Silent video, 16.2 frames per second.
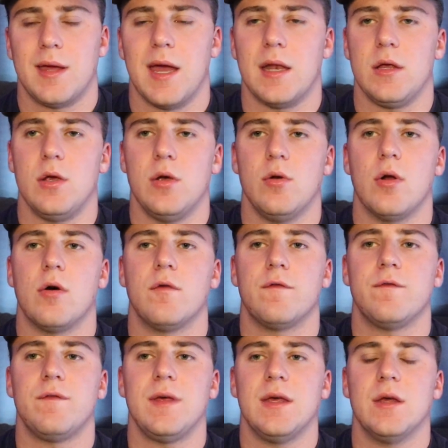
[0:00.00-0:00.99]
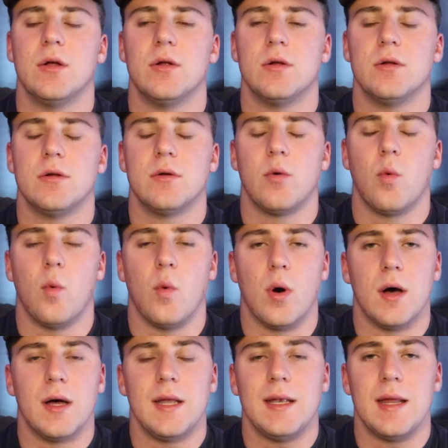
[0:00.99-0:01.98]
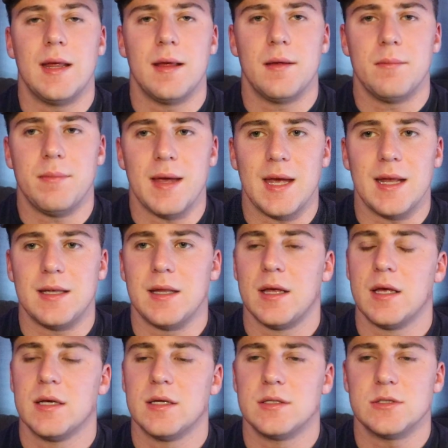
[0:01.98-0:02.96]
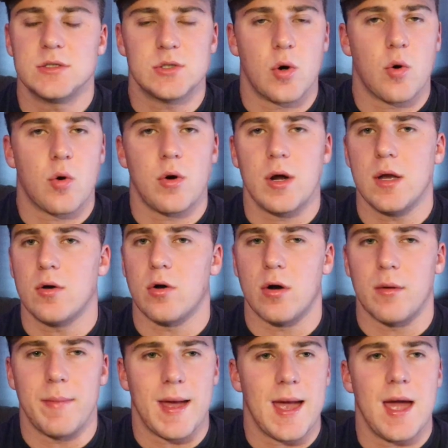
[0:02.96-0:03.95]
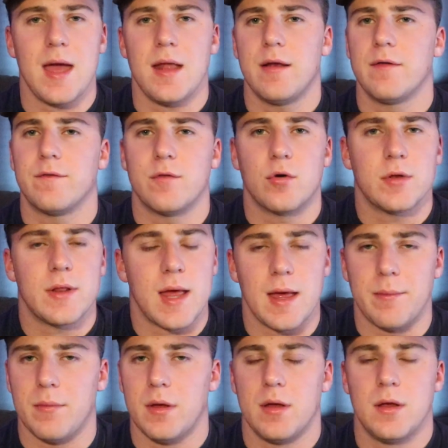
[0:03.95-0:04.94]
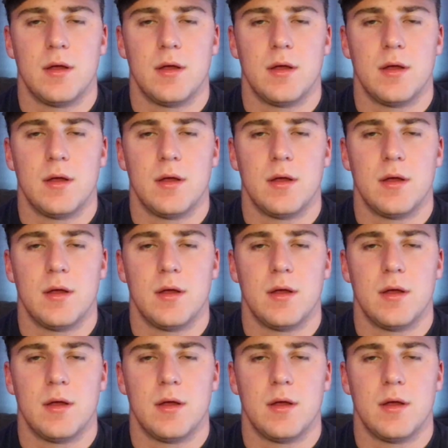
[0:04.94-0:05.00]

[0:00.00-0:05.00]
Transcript: And you don't feel one bit sorry or bad for them.